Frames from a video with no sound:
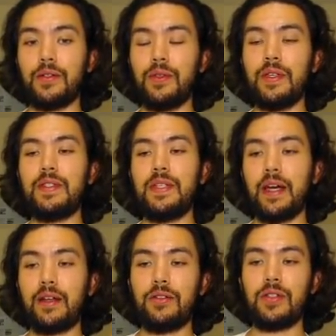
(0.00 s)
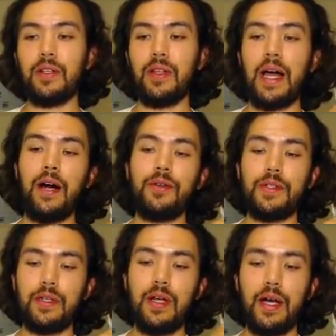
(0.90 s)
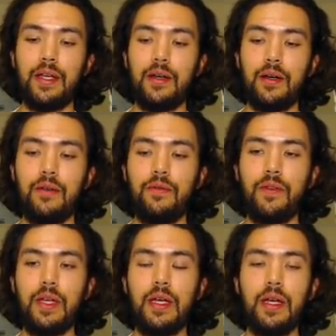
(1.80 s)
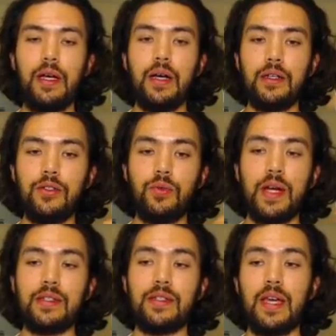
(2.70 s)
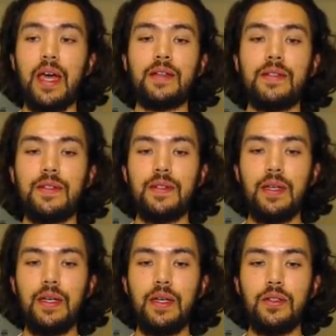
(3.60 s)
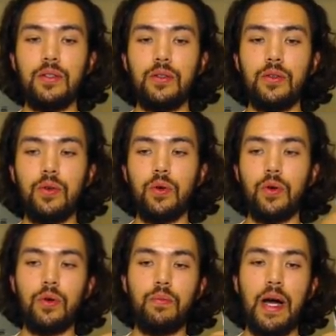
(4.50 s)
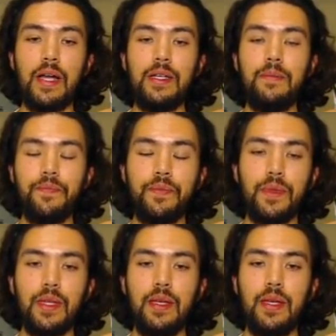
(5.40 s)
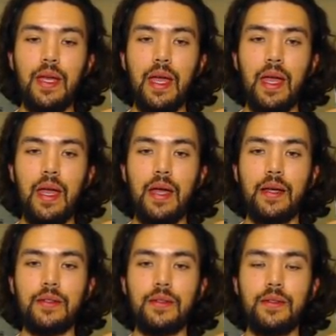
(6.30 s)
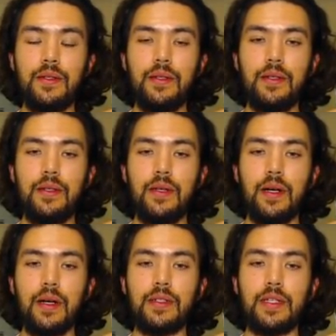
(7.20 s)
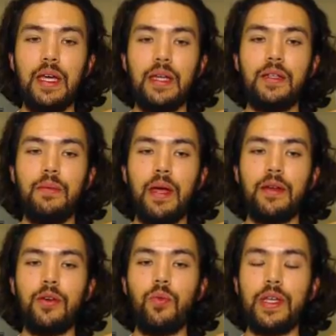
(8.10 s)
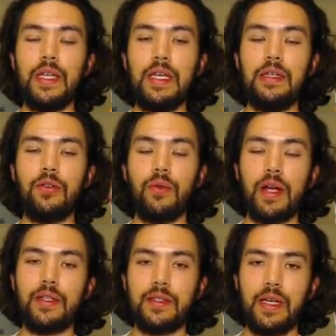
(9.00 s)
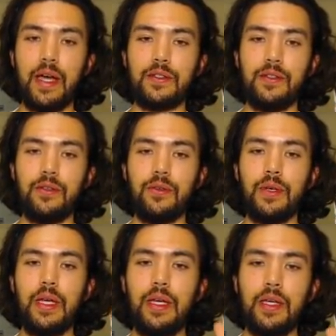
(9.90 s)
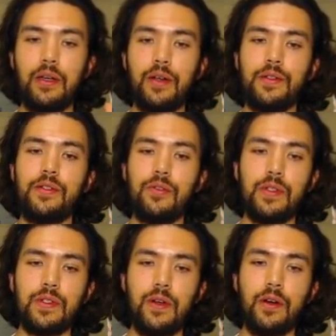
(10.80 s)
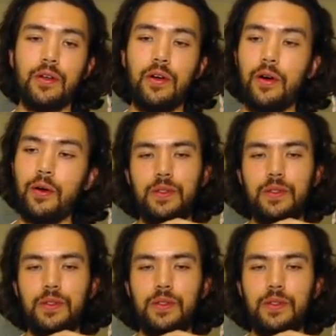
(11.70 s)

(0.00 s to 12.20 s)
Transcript: this deck just allows a lot of direct attacks to your body, and Decayed Commander, when he direct attacks you, he causes you to discard a card.